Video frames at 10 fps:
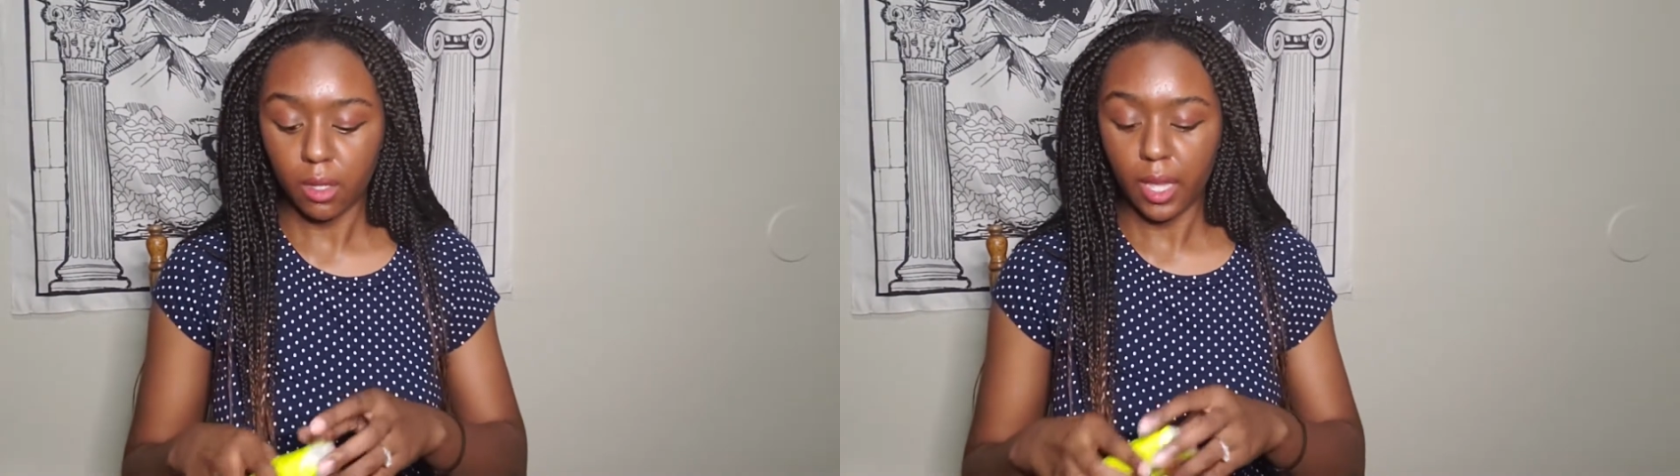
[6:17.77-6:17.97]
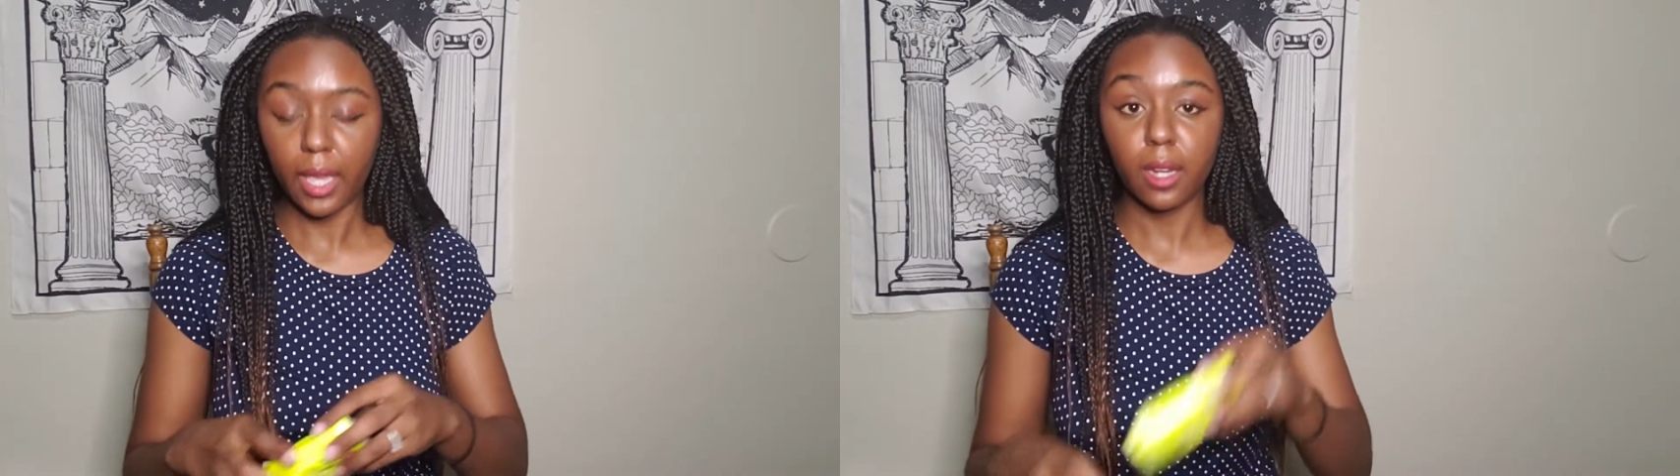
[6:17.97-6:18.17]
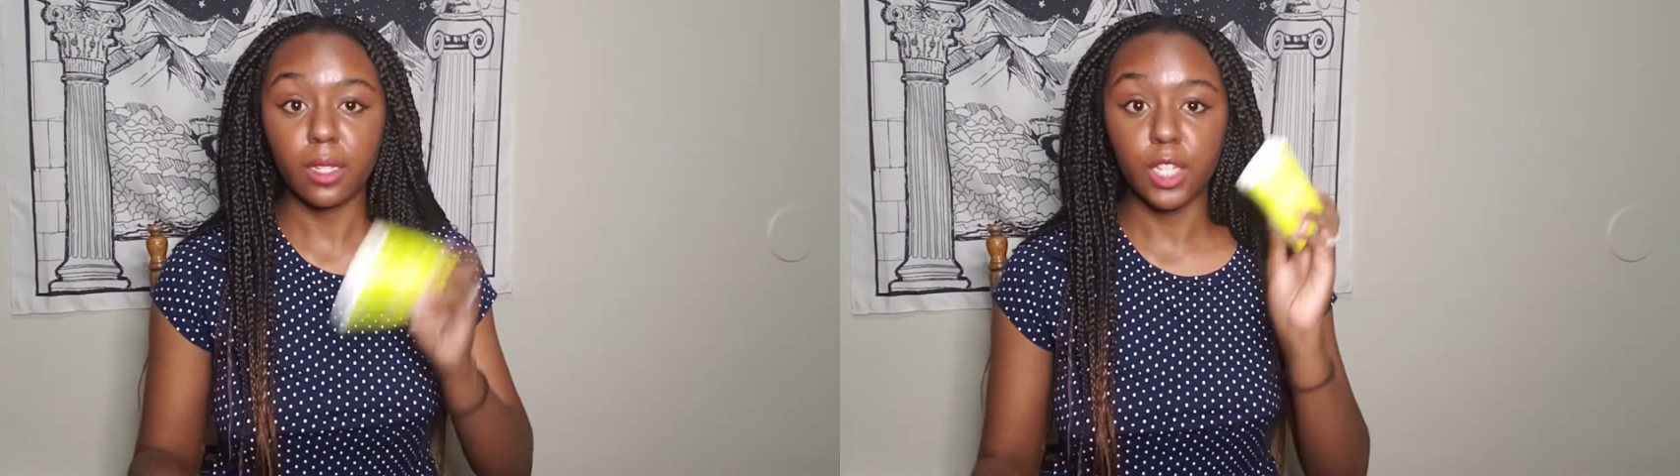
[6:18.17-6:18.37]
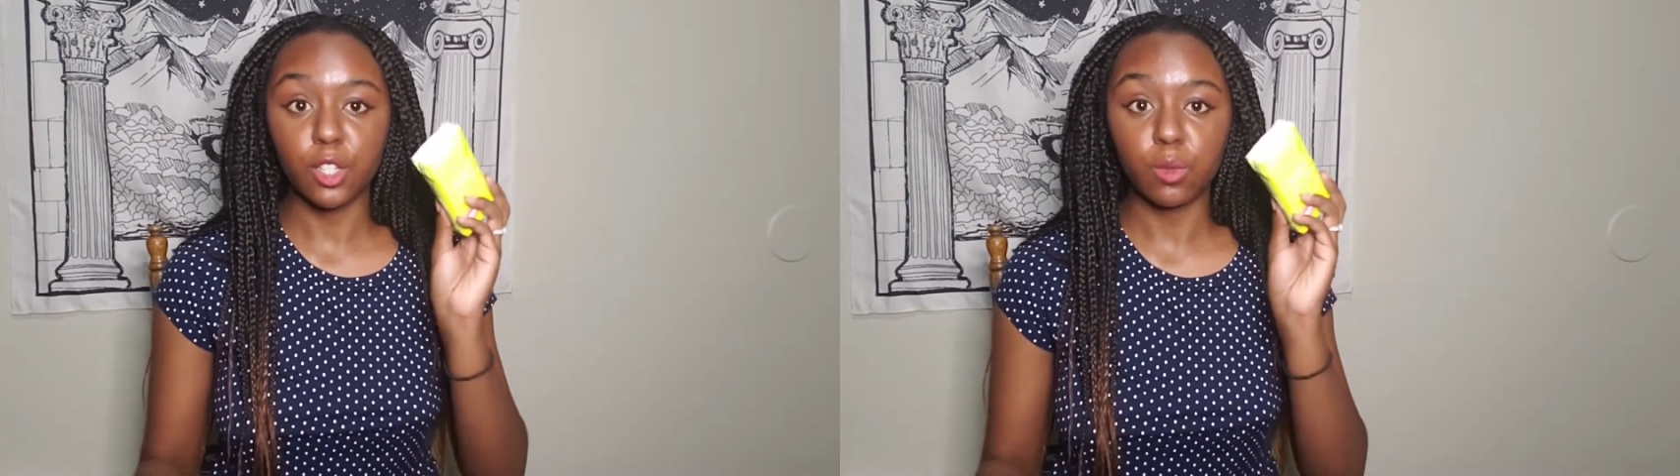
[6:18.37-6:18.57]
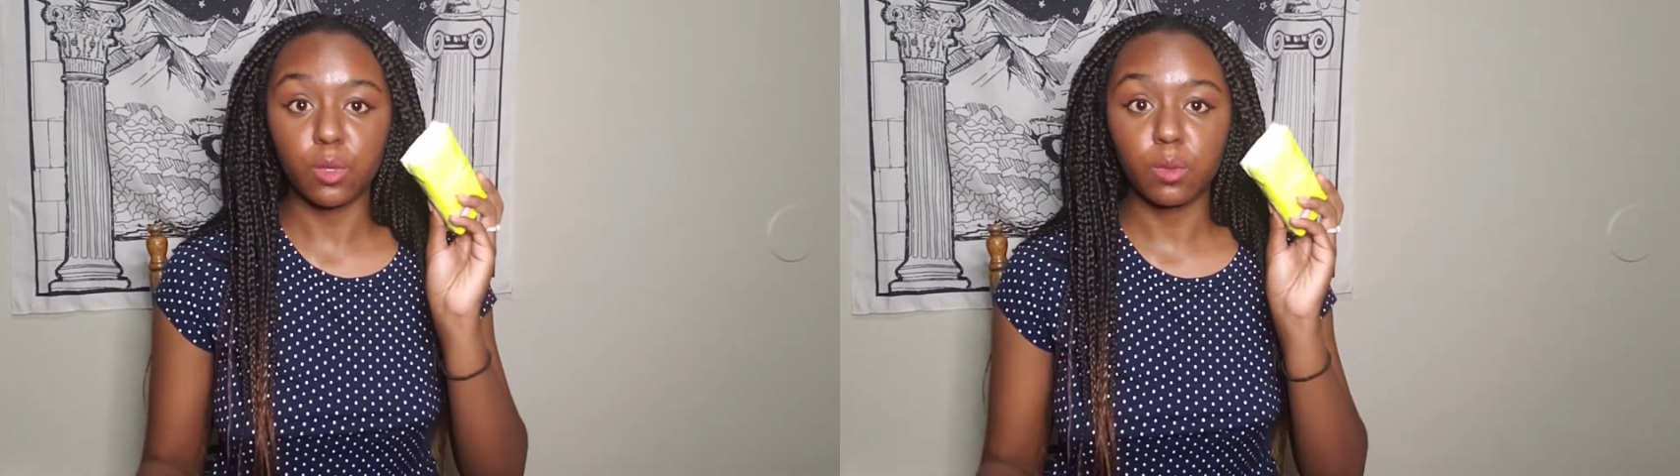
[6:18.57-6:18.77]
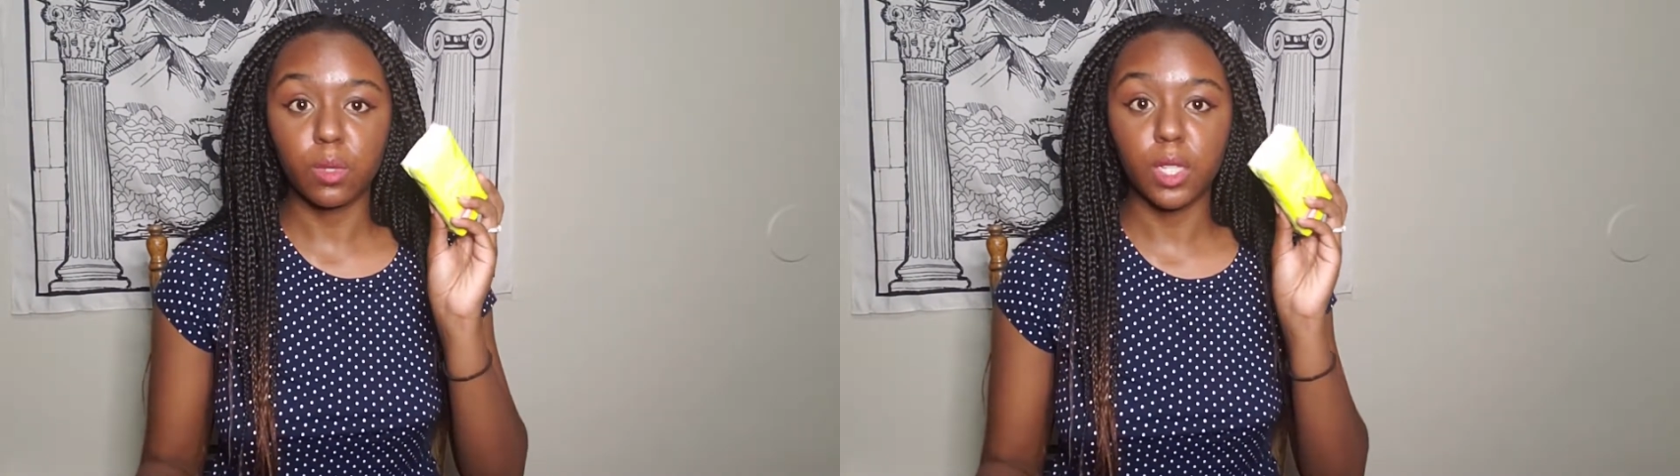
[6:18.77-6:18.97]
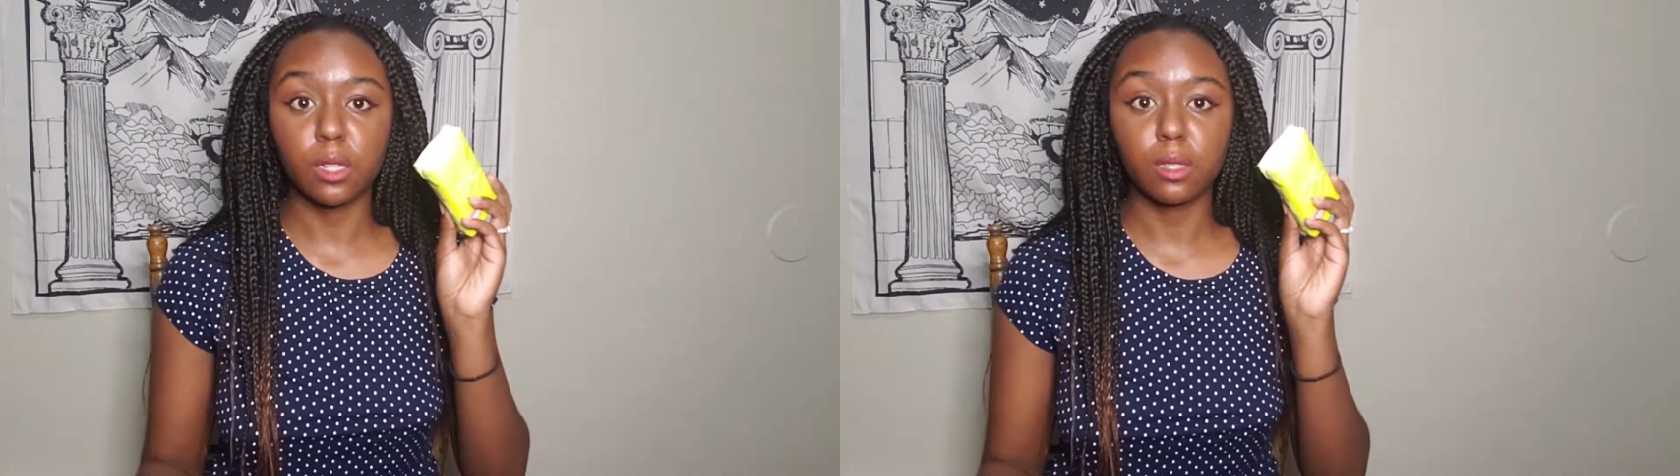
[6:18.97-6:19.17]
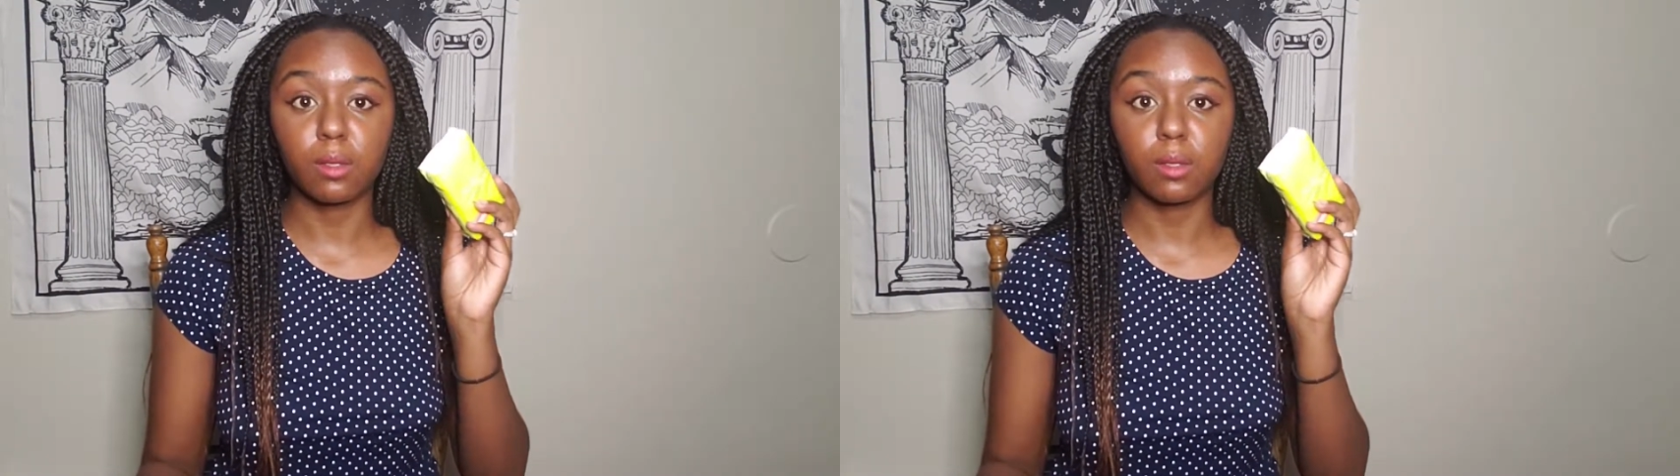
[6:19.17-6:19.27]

and tissues because,